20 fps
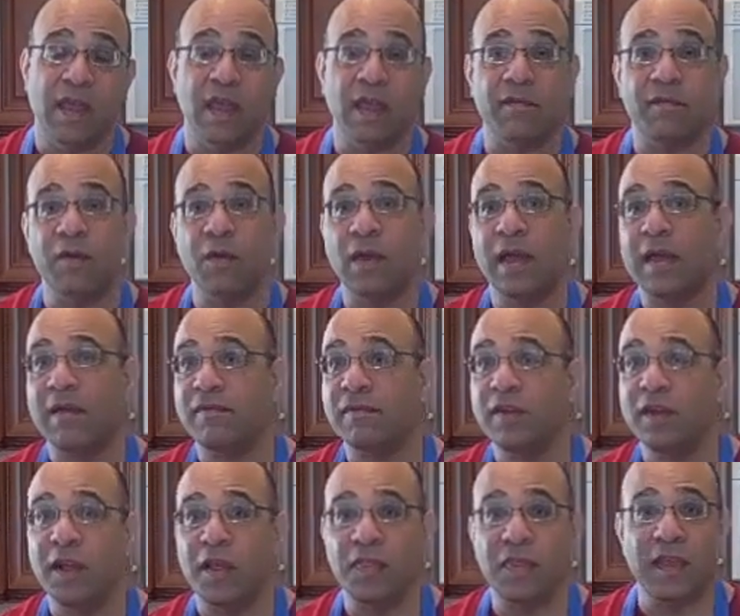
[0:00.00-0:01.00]
If you have
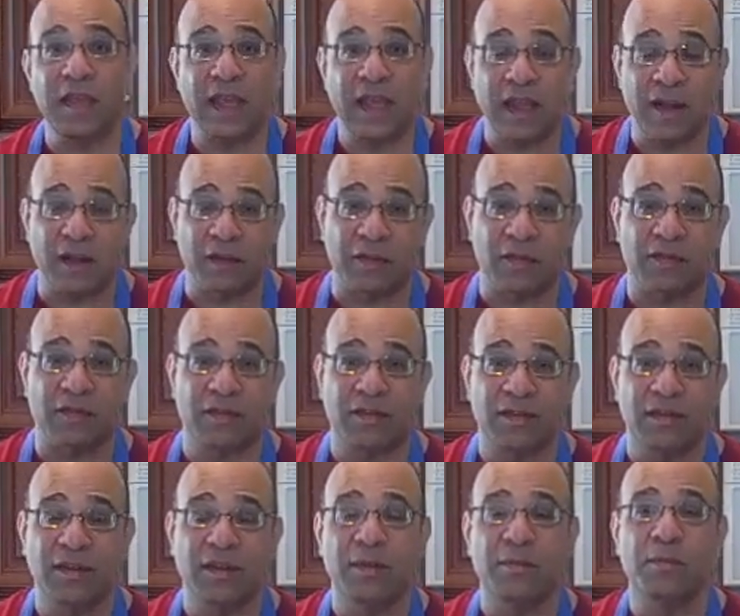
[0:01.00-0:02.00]
nothing else,
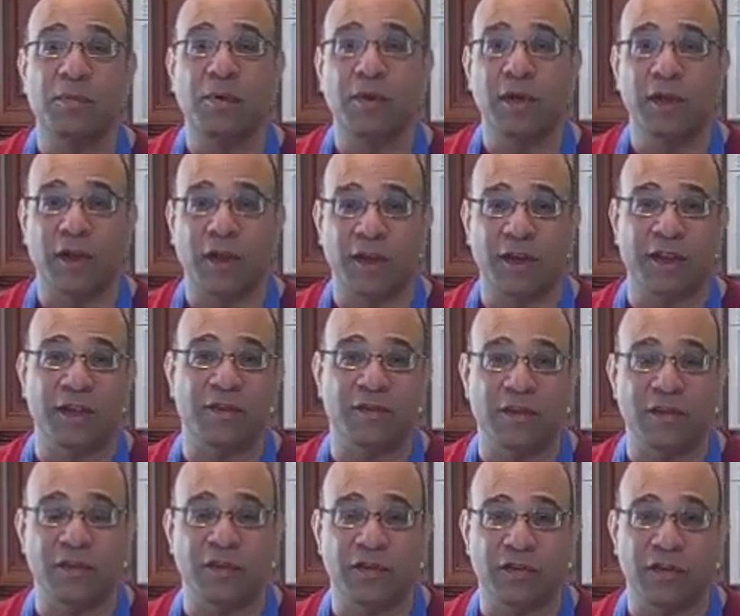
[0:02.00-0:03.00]
put
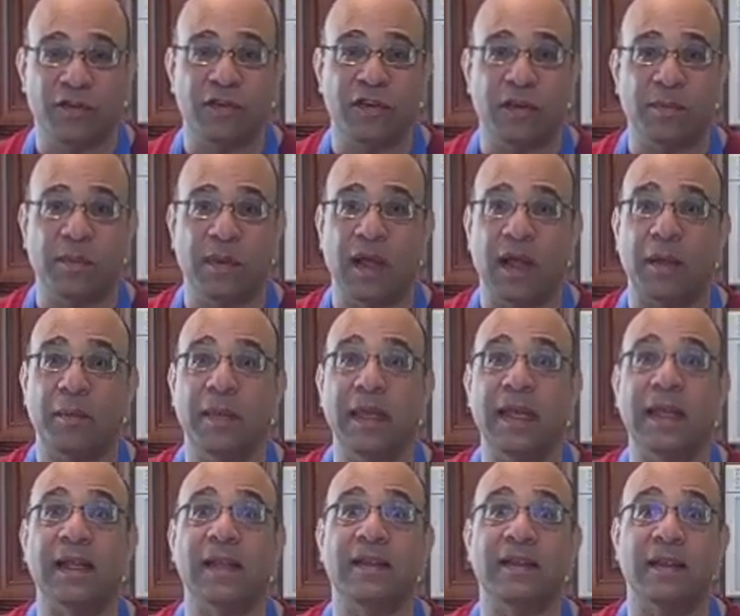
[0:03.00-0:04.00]
onions in your shish kebab,
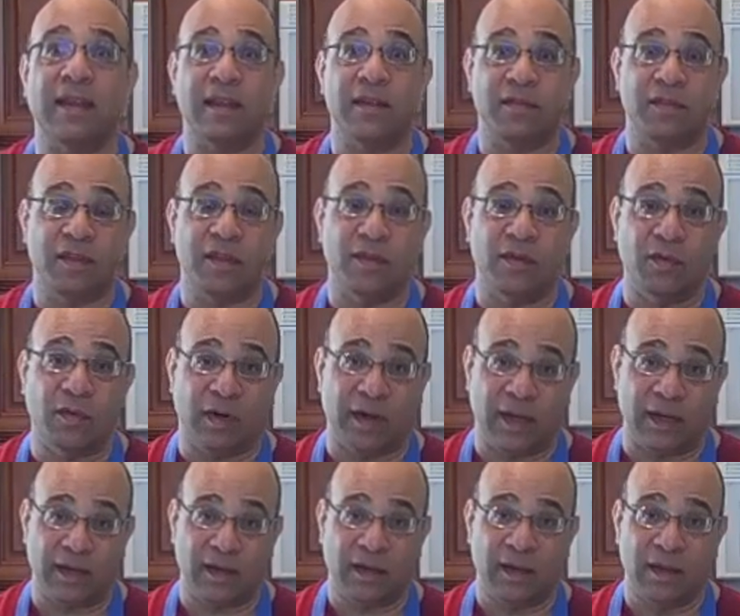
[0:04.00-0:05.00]
it'll taste great.